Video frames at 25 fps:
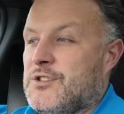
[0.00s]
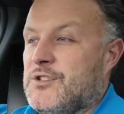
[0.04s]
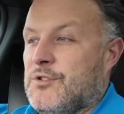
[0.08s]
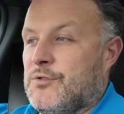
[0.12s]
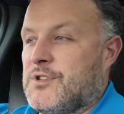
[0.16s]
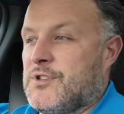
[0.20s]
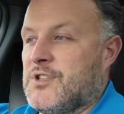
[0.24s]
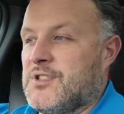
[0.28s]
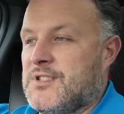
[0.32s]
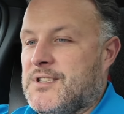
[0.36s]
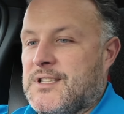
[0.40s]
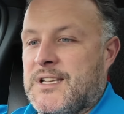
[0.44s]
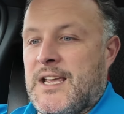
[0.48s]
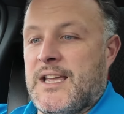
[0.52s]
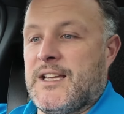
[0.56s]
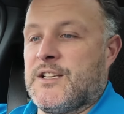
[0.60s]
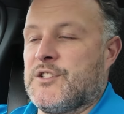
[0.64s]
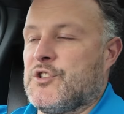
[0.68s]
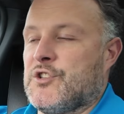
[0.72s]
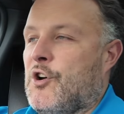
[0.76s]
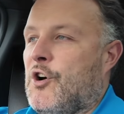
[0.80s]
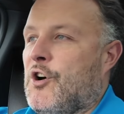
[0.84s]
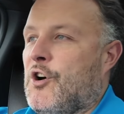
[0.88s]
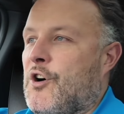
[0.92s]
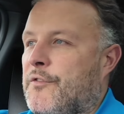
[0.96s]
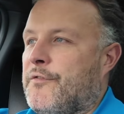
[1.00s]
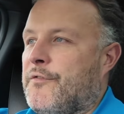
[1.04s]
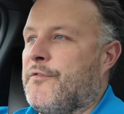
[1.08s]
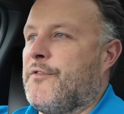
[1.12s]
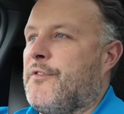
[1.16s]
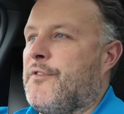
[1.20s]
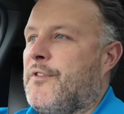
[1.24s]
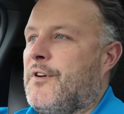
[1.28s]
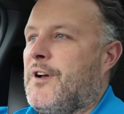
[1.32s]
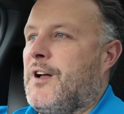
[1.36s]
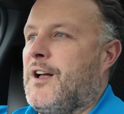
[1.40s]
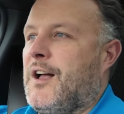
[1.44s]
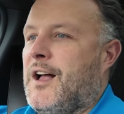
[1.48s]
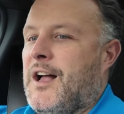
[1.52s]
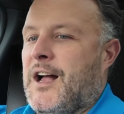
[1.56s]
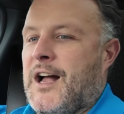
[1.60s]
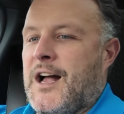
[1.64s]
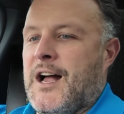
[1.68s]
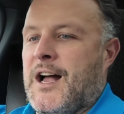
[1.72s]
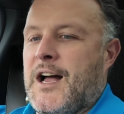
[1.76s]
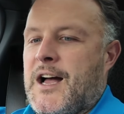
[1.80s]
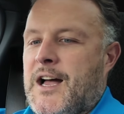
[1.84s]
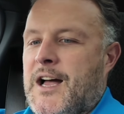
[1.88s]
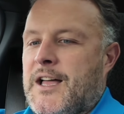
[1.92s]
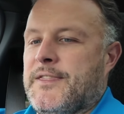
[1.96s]
So it just takes off
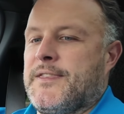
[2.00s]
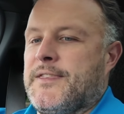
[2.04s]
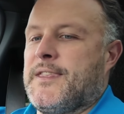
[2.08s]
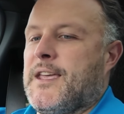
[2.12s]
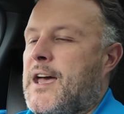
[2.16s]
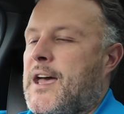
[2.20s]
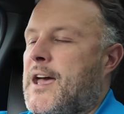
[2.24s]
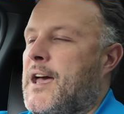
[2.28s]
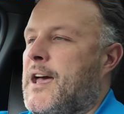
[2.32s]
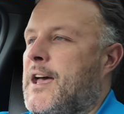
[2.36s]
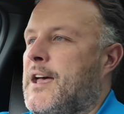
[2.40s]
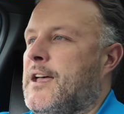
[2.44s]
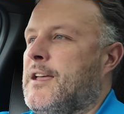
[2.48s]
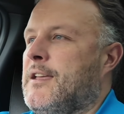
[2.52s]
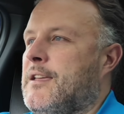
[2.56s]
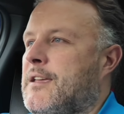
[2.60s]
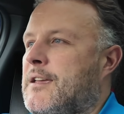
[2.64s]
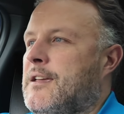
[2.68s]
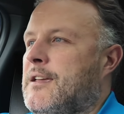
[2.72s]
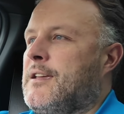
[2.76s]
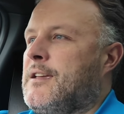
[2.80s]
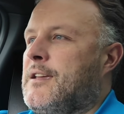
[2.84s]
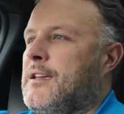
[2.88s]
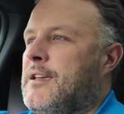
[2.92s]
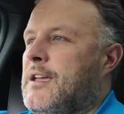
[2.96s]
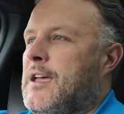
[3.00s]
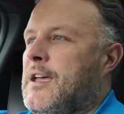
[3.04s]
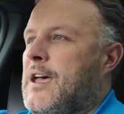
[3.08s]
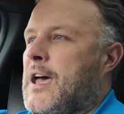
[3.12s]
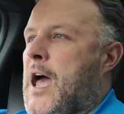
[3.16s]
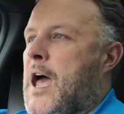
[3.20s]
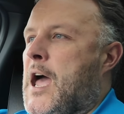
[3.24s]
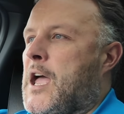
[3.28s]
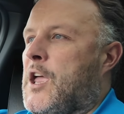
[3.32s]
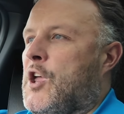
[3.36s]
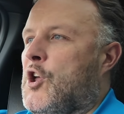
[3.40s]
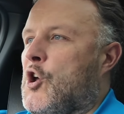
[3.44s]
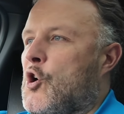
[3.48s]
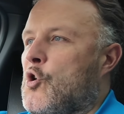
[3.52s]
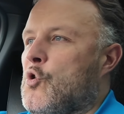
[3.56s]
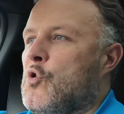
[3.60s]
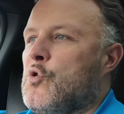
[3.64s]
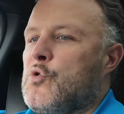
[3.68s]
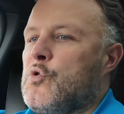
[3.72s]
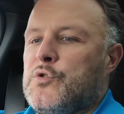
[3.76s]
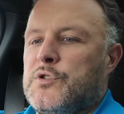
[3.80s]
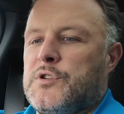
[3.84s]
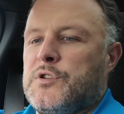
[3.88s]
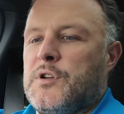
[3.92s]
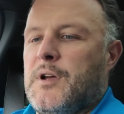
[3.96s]
and
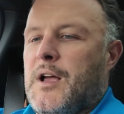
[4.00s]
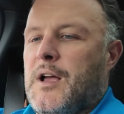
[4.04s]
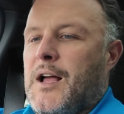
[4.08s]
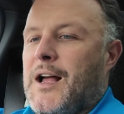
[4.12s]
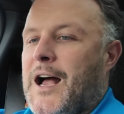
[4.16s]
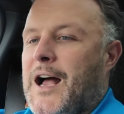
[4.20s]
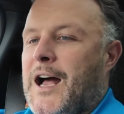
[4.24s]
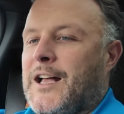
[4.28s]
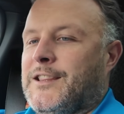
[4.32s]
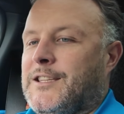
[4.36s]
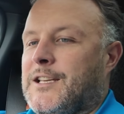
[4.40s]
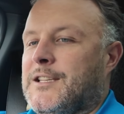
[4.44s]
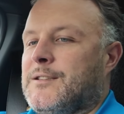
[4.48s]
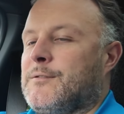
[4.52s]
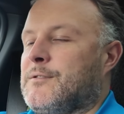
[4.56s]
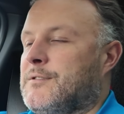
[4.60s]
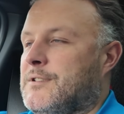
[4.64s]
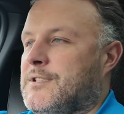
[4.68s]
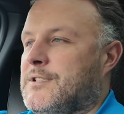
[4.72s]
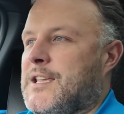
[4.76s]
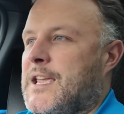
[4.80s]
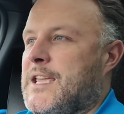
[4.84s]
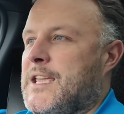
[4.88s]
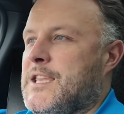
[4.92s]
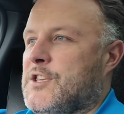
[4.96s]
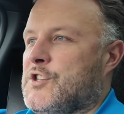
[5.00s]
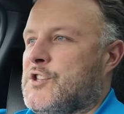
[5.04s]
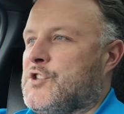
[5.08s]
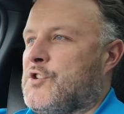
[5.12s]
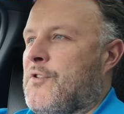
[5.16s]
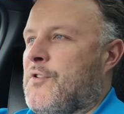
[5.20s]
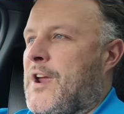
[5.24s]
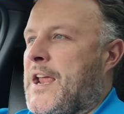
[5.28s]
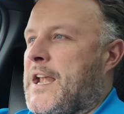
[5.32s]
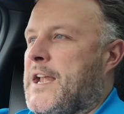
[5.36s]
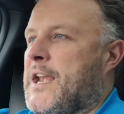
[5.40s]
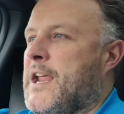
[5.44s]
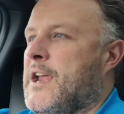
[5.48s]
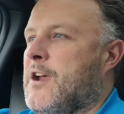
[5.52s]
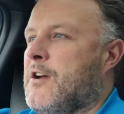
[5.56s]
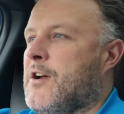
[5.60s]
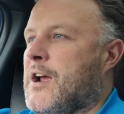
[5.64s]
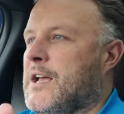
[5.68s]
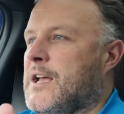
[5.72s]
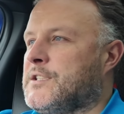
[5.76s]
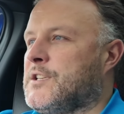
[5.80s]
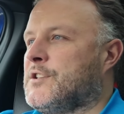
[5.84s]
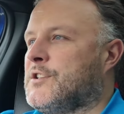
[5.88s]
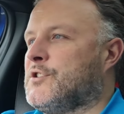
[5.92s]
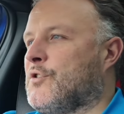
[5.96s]
goes. I didn't see the screen here
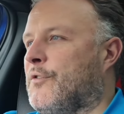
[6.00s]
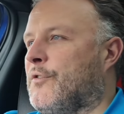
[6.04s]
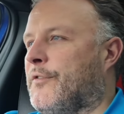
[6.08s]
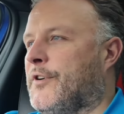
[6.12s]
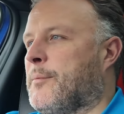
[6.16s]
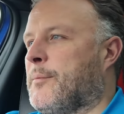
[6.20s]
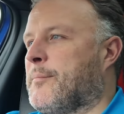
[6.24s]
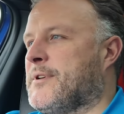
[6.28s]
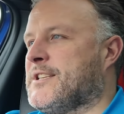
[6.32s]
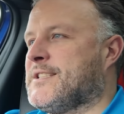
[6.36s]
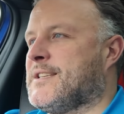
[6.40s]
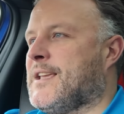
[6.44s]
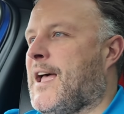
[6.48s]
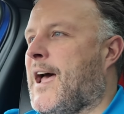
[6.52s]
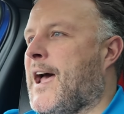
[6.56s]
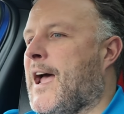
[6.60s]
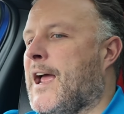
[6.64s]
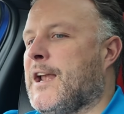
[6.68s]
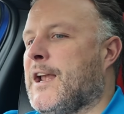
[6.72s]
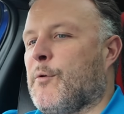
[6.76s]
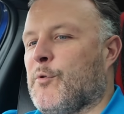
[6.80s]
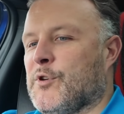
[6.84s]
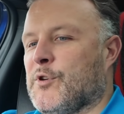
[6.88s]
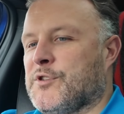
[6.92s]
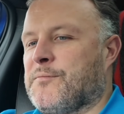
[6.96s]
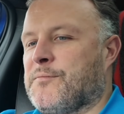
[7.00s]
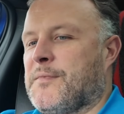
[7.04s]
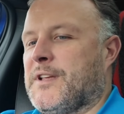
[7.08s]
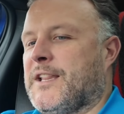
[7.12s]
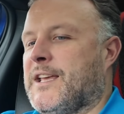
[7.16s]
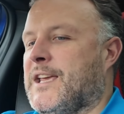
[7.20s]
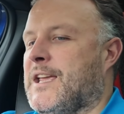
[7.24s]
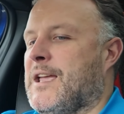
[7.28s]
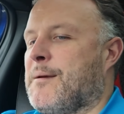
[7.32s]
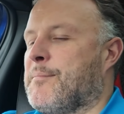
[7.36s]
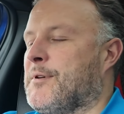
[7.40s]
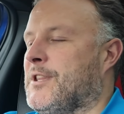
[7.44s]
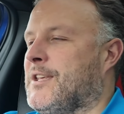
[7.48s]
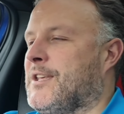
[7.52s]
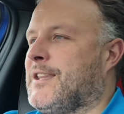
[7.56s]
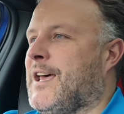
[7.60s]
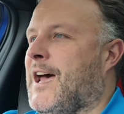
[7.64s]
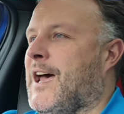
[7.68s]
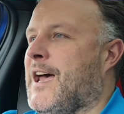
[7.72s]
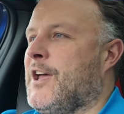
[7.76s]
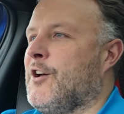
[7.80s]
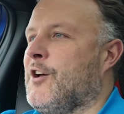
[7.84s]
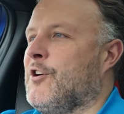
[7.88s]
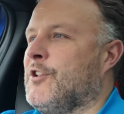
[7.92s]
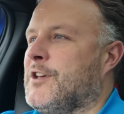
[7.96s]
as it's over to my side. I wasn't really keeping an
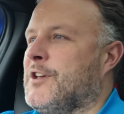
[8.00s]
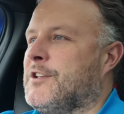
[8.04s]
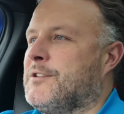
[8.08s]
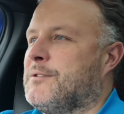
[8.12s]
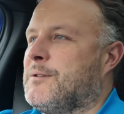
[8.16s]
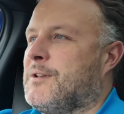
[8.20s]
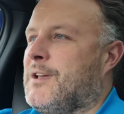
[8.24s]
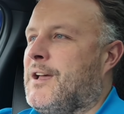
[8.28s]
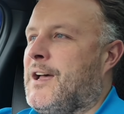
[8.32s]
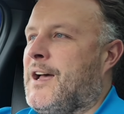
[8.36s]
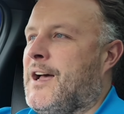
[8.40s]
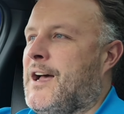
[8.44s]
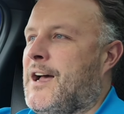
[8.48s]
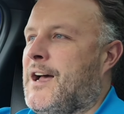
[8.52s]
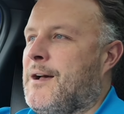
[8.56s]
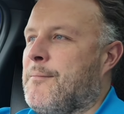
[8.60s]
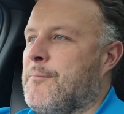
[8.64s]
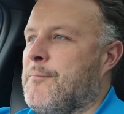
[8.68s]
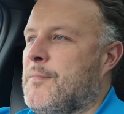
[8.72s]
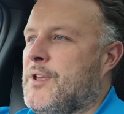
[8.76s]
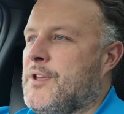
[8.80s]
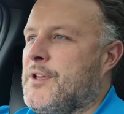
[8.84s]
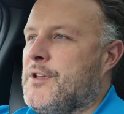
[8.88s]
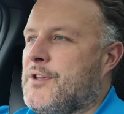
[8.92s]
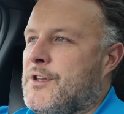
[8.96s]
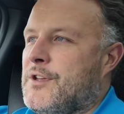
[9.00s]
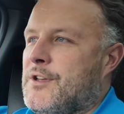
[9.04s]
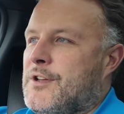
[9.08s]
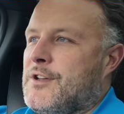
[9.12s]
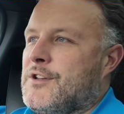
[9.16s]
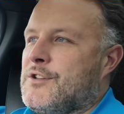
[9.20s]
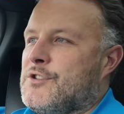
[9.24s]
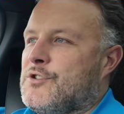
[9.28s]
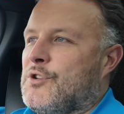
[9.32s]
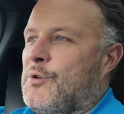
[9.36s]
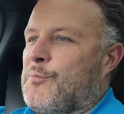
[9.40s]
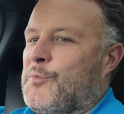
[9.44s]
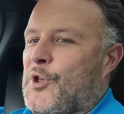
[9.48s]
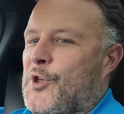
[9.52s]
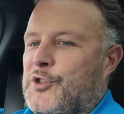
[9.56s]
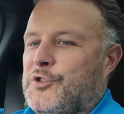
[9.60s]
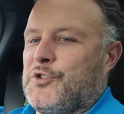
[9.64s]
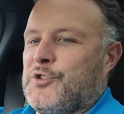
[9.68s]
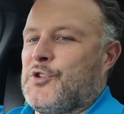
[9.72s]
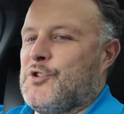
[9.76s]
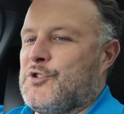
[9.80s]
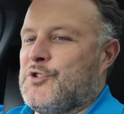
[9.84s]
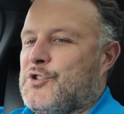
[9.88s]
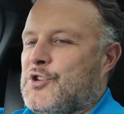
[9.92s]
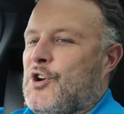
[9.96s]
eye on it, so I'm
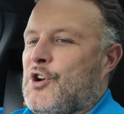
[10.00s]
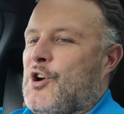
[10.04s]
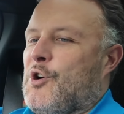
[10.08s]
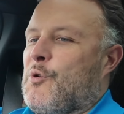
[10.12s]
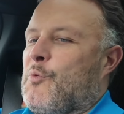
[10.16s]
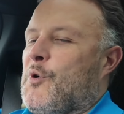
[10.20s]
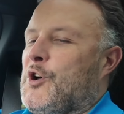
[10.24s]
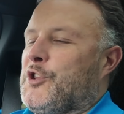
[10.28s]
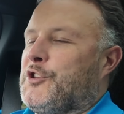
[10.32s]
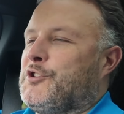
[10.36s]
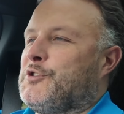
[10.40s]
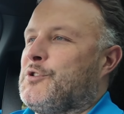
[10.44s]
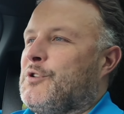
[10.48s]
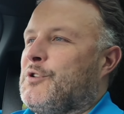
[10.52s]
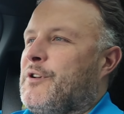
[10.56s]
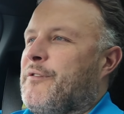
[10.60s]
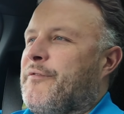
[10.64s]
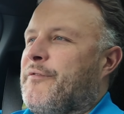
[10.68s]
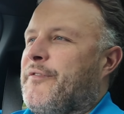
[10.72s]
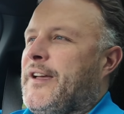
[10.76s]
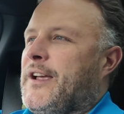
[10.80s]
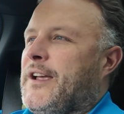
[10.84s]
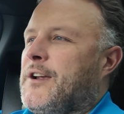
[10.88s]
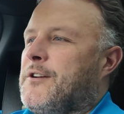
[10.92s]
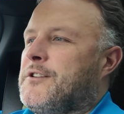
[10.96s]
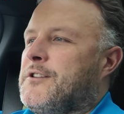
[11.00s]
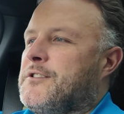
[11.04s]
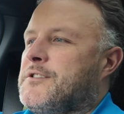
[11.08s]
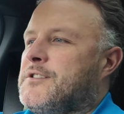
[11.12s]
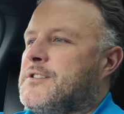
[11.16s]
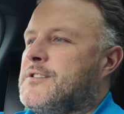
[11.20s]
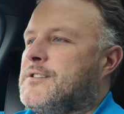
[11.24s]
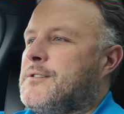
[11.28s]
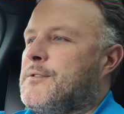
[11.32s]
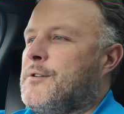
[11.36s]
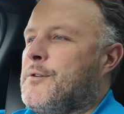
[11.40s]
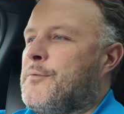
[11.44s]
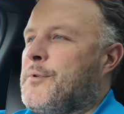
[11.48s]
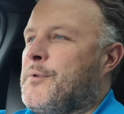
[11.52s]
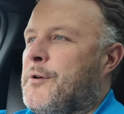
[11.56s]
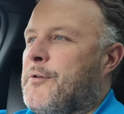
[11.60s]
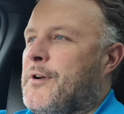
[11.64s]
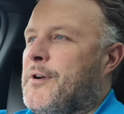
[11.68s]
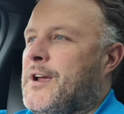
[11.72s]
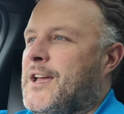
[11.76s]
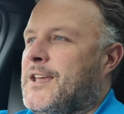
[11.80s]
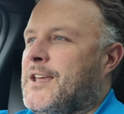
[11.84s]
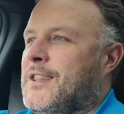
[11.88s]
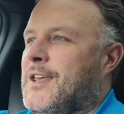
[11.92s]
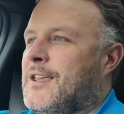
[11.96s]
not too sure what sort of figures we
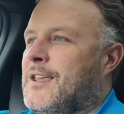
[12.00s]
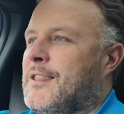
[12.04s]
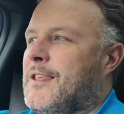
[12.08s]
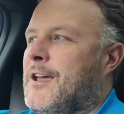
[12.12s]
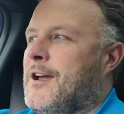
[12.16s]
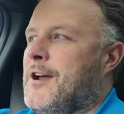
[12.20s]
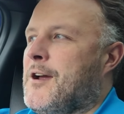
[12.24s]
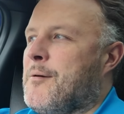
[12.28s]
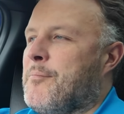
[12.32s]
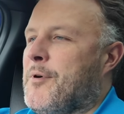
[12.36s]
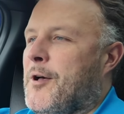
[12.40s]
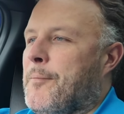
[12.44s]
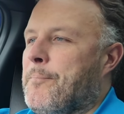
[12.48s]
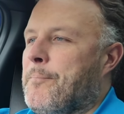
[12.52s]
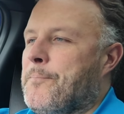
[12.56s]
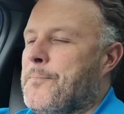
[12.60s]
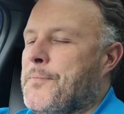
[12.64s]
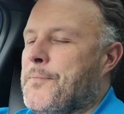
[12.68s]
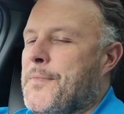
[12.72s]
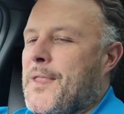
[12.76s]
were hitting there, but